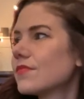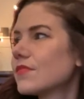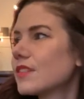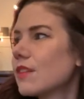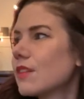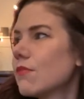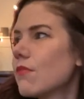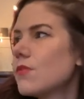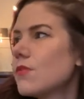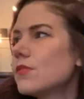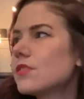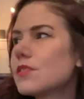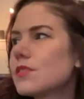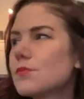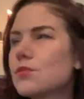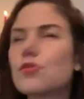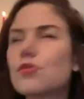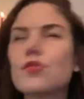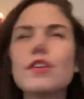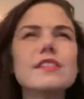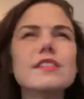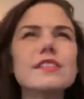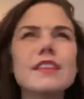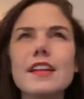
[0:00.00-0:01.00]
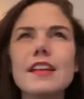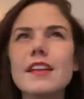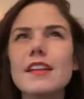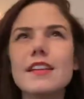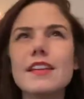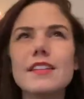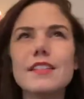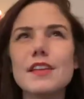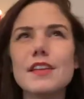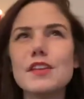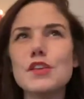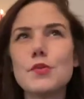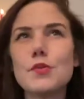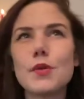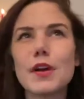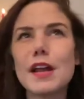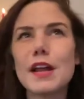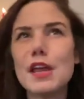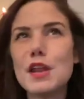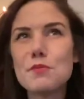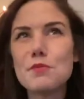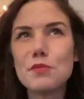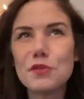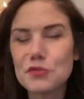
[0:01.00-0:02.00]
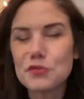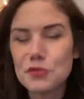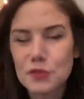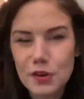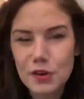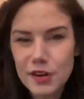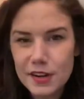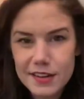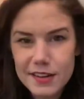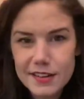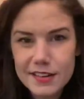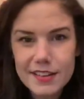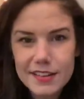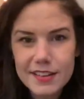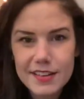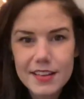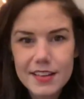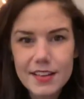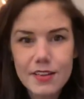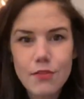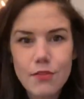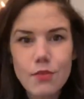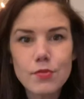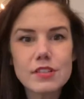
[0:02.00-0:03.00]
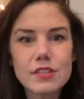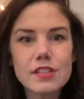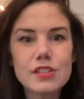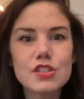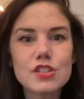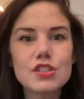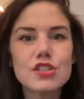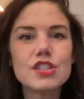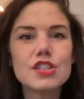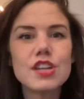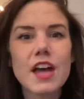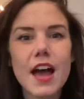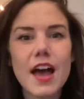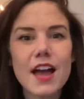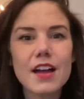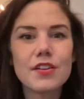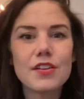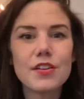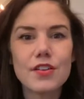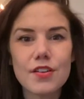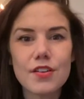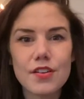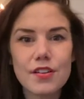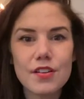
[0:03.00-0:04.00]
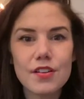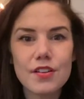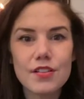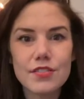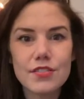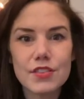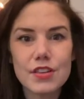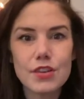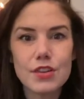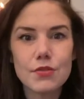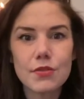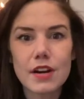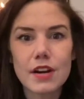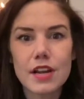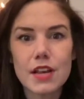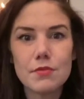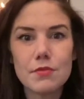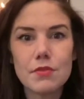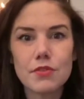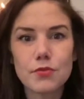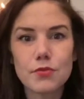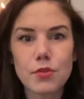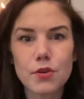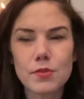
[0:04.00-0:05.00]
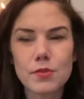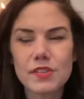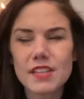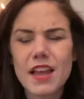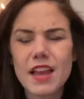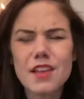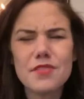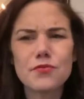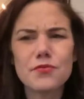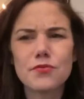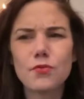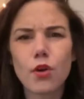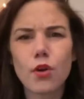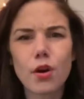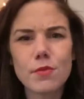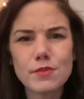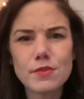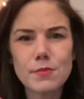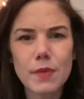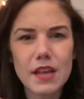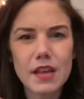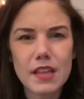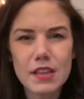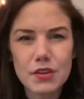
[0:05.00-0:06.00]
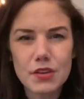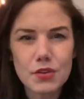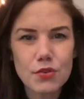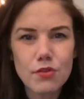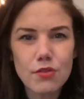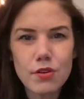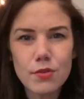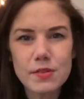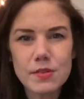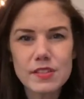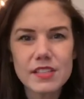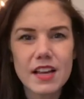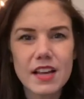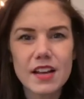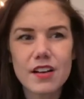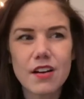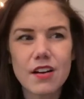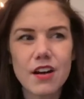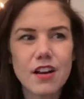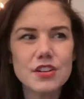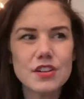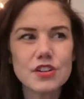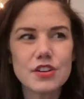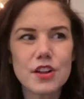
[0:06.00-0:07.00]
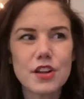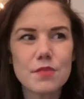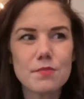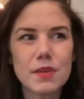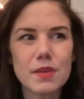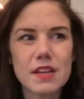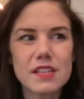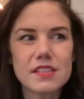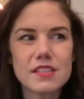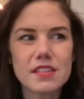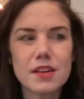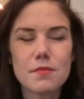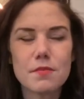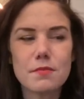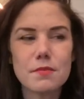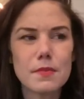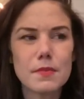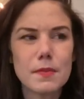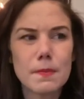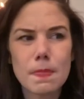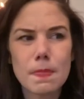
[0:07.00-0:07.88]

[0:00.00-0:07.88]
What was the prison that you were in before? What was the shackle that you were in before? Was that informed by you, or was that conjured up by some